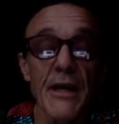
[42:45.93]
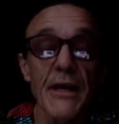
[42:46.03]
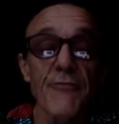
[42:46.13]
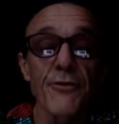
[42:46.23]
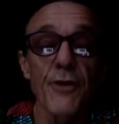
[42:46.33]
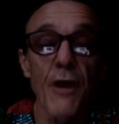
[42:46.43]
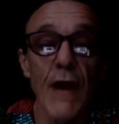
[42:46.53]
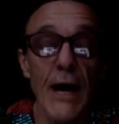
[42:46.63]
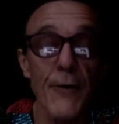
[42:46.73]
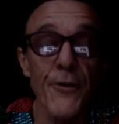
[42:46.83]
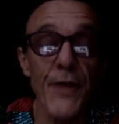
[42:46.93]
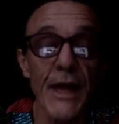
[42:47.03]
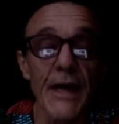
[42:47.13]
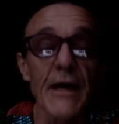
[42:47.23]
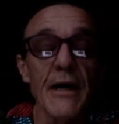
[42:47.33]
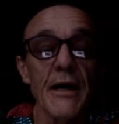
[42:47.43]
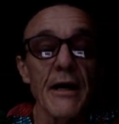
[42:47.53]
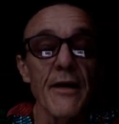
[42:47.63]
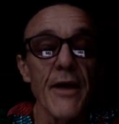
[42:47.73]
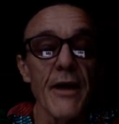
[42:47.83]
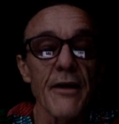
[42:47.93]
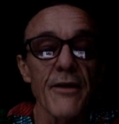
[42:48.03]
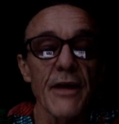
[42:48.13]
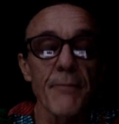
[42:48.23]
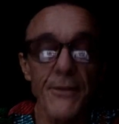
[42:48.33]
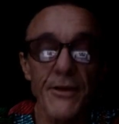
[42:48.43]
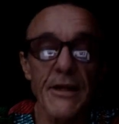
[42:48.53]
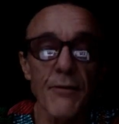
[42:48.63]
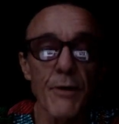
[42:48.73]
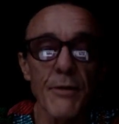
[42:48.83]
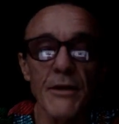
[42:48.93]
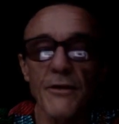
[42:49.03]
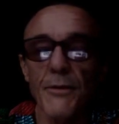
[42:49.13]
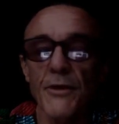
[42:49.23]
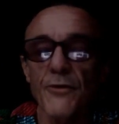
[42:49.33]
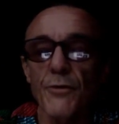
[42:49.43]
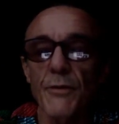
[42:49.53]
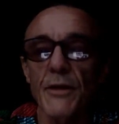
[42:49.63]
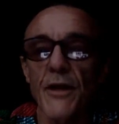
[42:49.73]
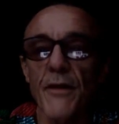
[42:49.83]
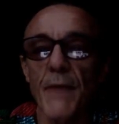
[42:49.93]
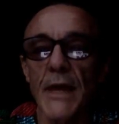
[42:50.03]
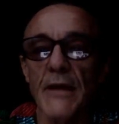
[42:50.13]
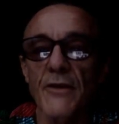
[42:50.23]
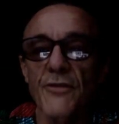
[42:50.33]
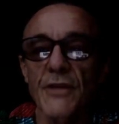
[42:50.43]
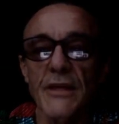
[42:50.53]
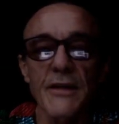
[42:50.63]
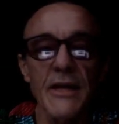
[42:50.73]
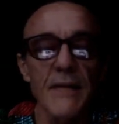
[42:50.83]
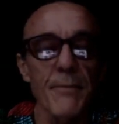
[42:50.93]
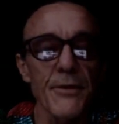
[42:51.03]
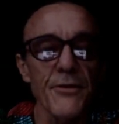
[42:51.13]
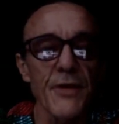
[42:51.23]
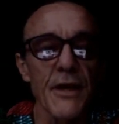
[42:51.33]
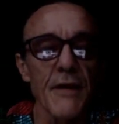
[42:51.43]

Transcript: if you go out there are particularly women, because women are the main seed keepers,